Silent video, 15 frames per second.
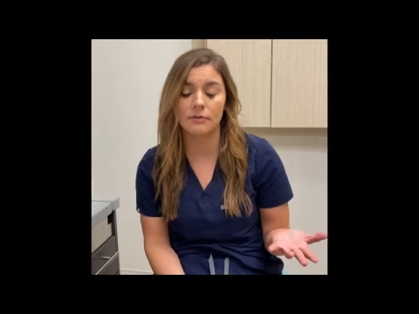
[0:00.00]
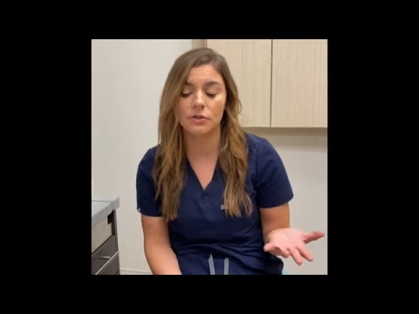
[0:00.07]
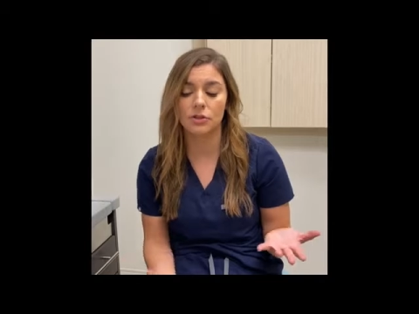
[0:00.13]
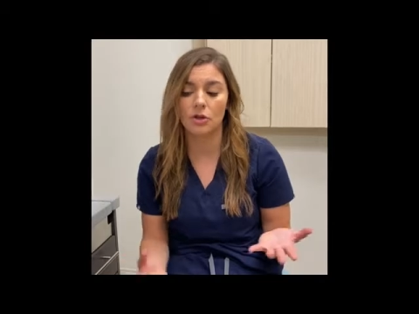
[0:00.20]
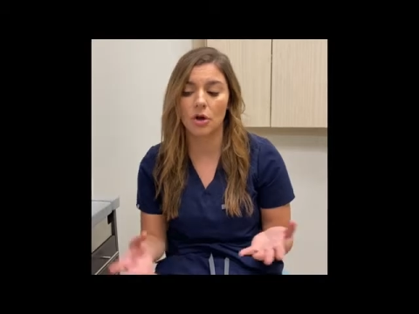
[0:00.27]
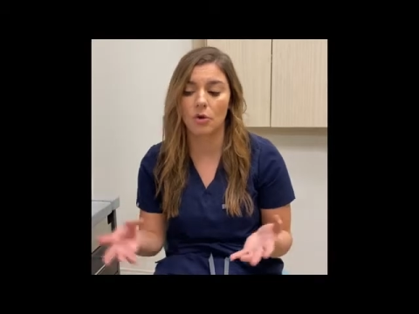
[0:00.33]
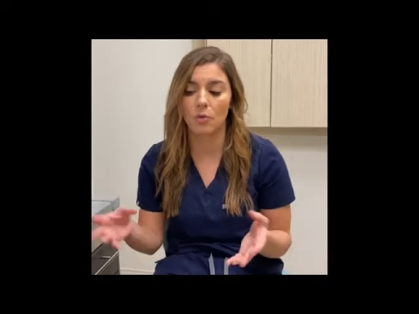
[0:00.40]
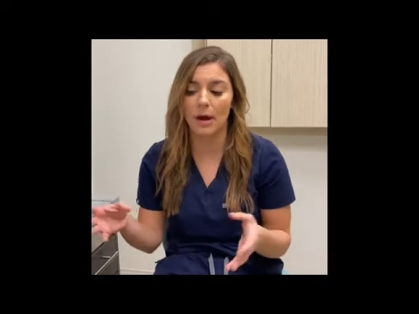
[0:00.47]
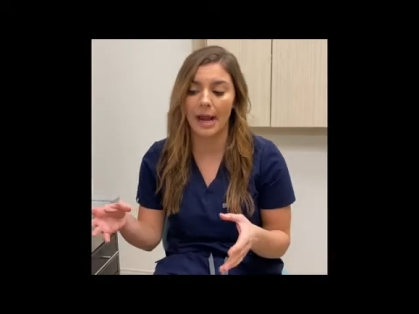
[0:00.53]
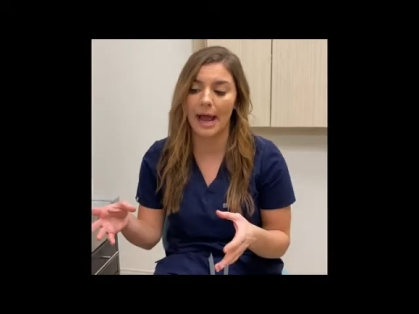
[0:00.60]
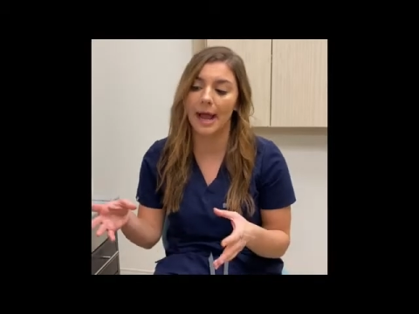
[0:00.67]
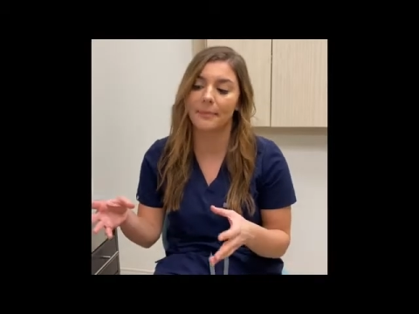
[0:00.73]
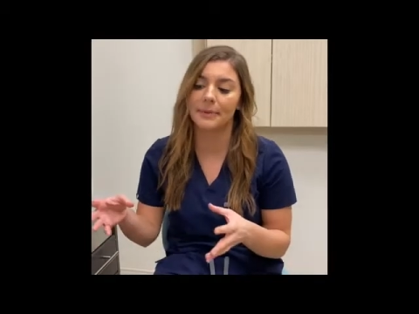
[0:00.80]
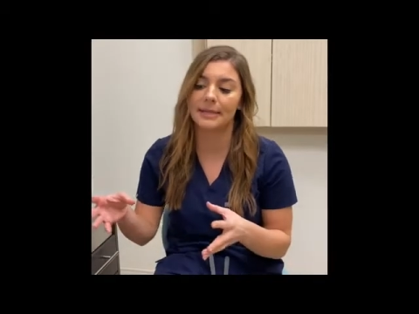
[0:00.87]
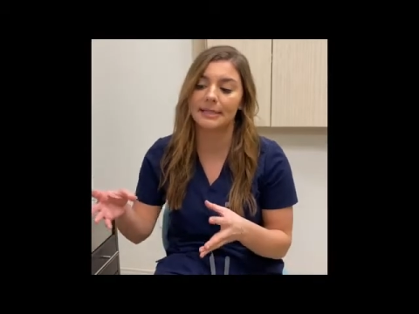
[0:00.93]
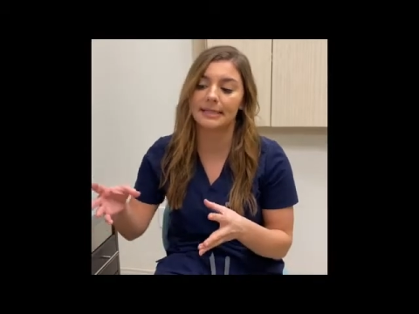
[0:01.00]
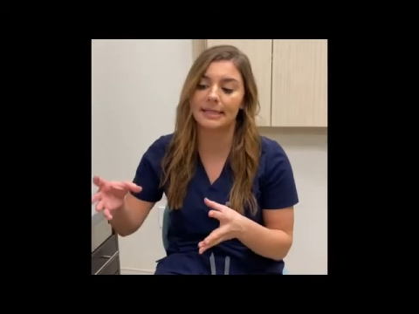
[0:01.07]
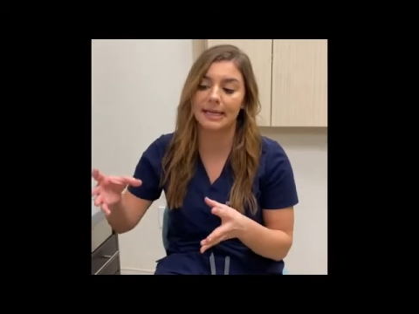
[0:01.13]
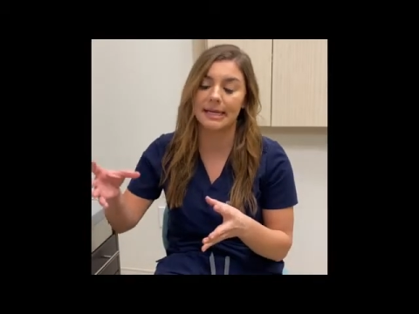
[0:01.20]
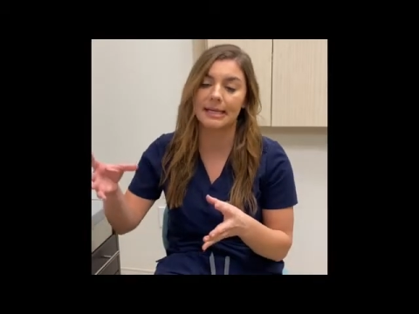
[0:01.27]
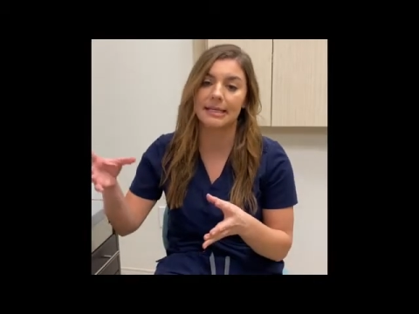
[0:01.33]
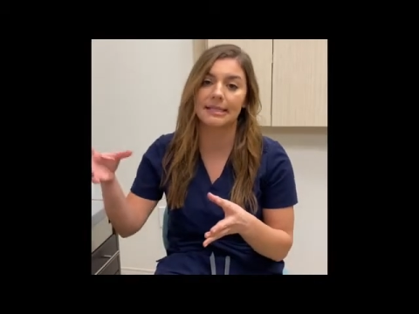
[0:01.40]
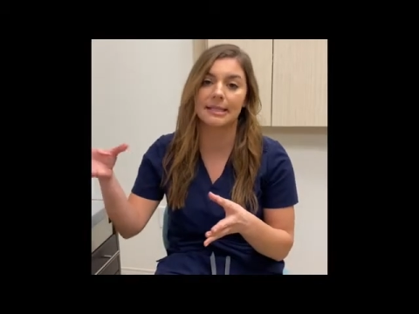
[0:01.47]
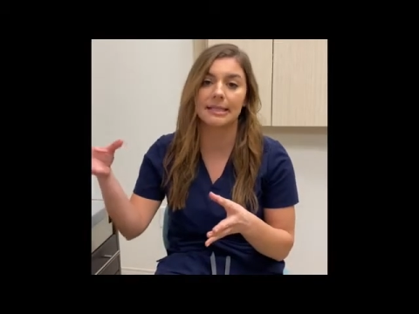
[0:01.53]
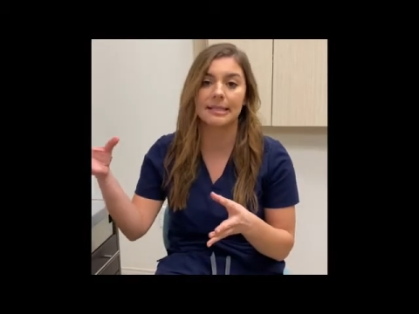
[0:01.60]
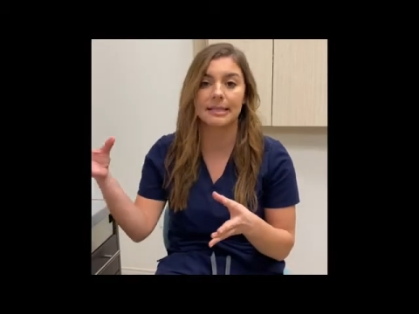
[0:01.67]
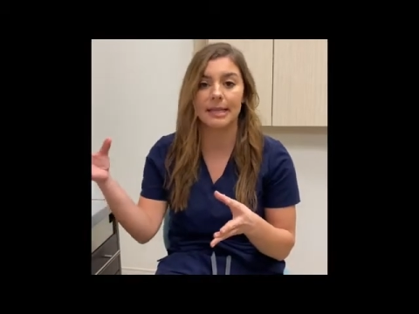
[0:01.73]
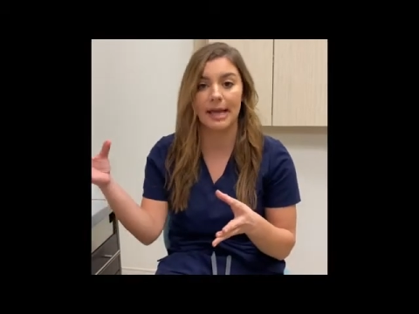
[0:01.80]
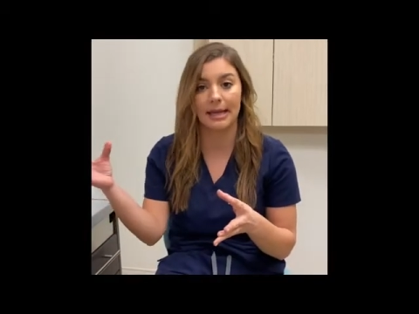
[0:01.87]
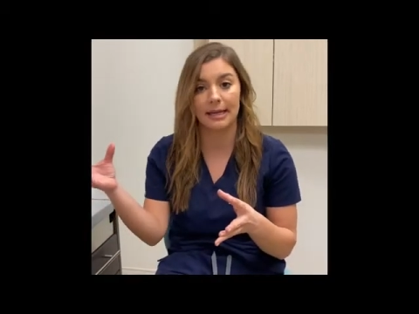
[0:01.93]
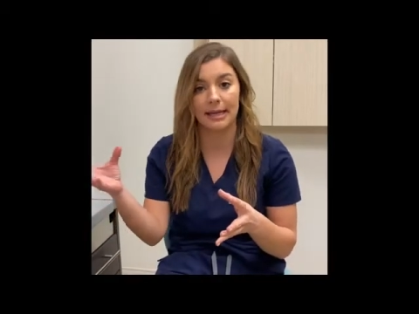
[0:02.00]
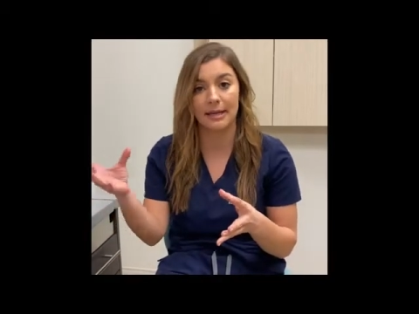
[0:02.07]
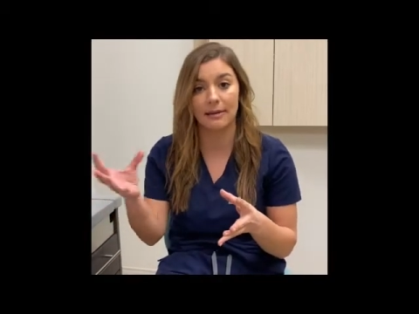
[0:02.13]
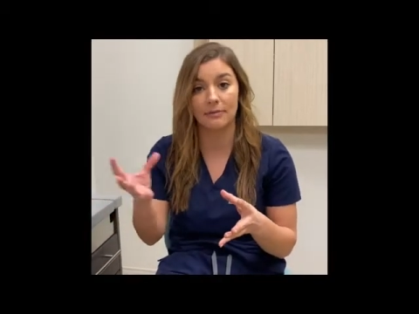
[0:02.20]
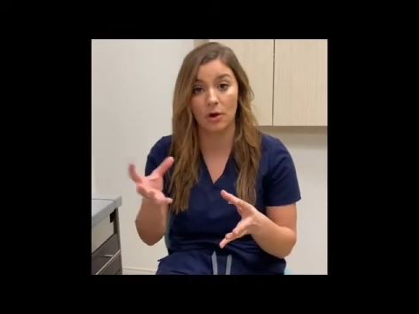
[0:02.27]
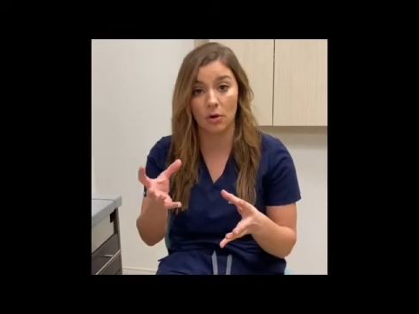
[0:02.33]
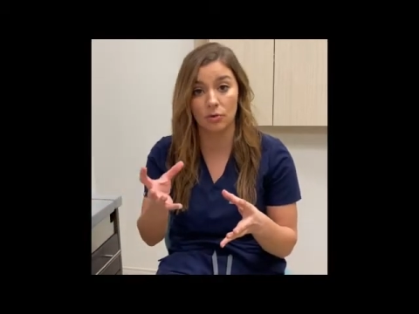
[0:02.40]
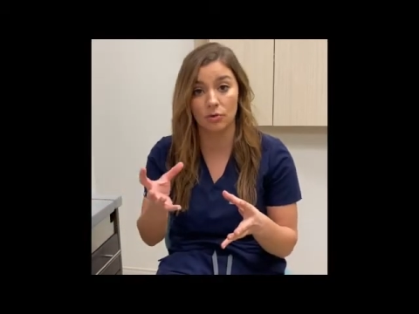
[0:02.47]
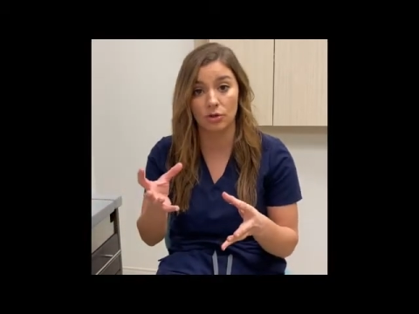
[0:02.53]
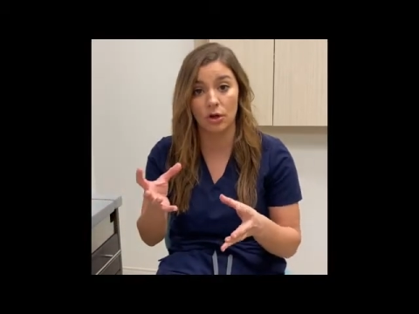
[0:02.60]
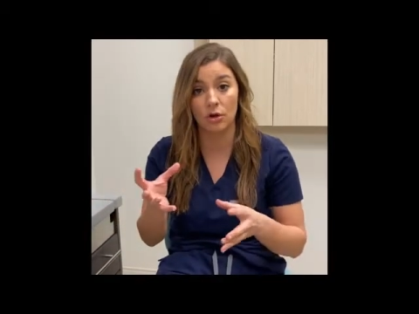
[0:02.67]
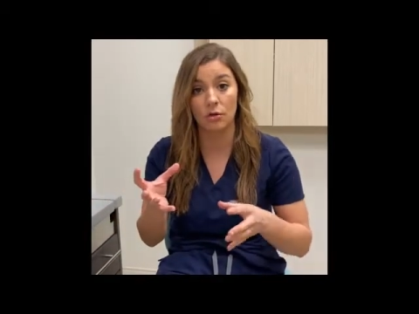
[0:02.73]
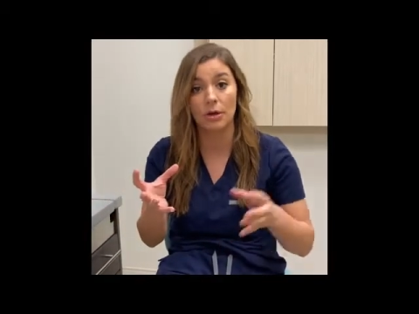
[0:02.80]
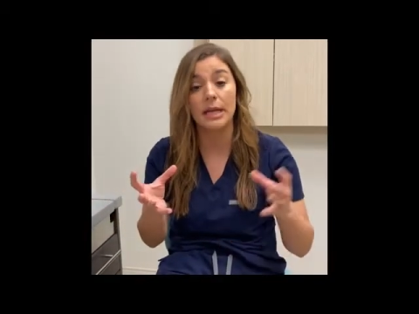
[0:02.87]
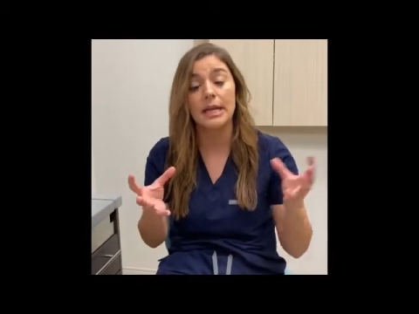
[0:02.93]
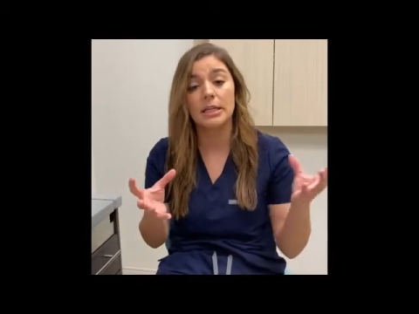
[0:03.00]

so what happens is this negative ozone